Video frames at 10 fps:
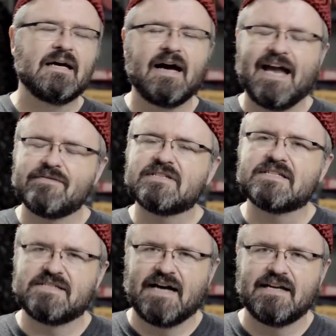I haven't
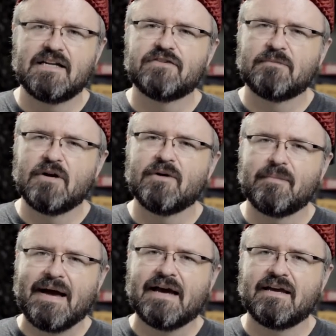decided if I'm going
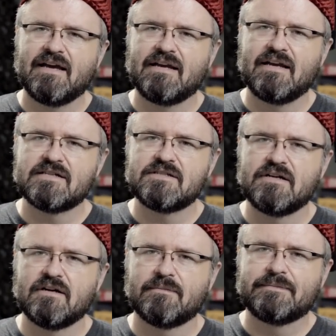back again next
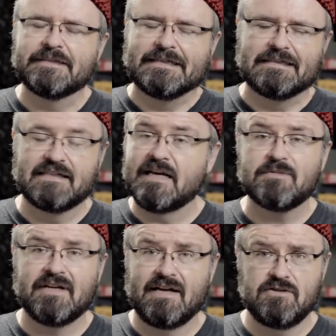year. Uh,
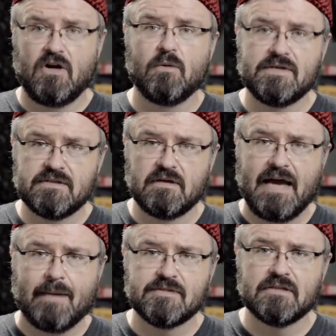Adepticon's always uh,
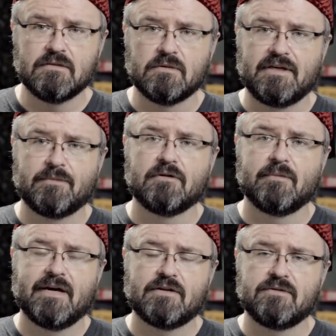absolutely. I'm going
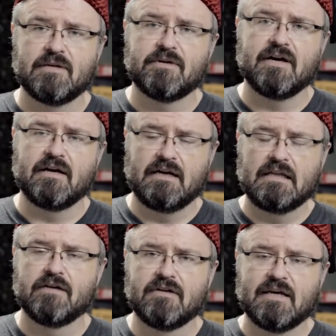back to Adepticon and I
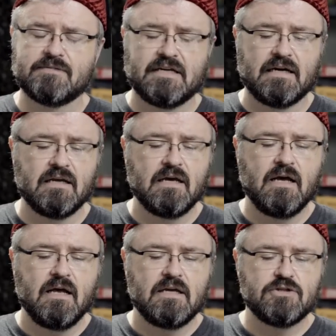love Adepticon.
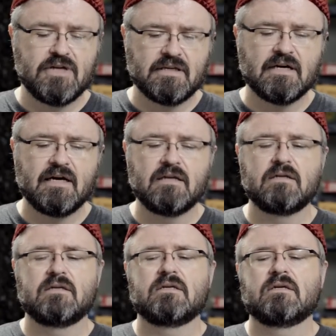Gen
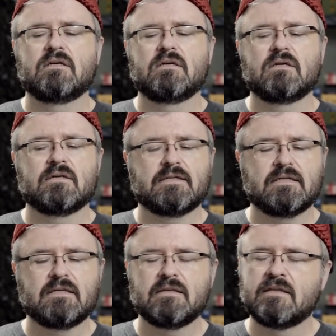Con
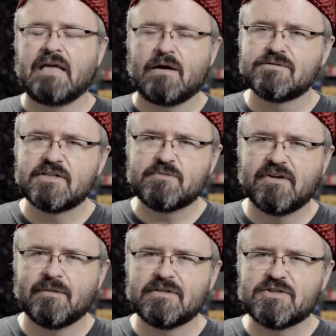housing's
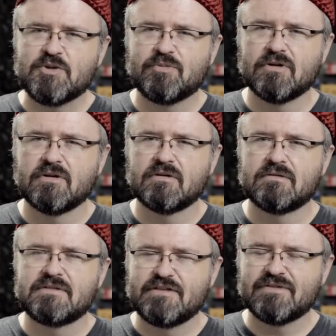becoming super
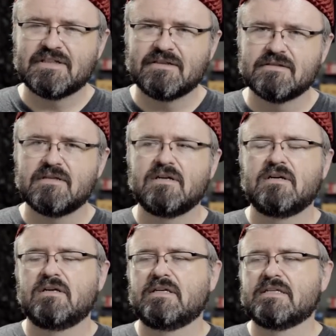difficult,
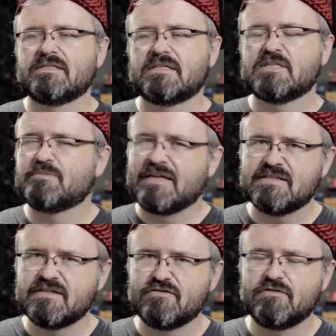it's
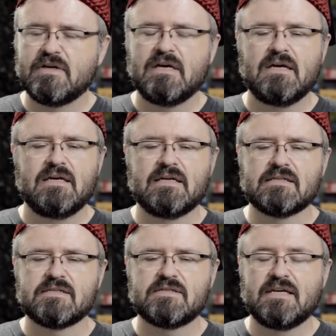expensive,
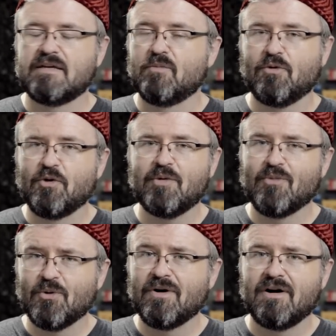it's getting more and
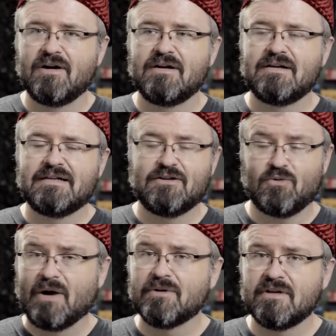more
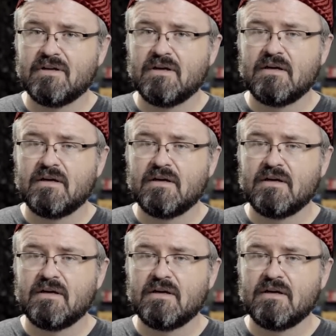crowded.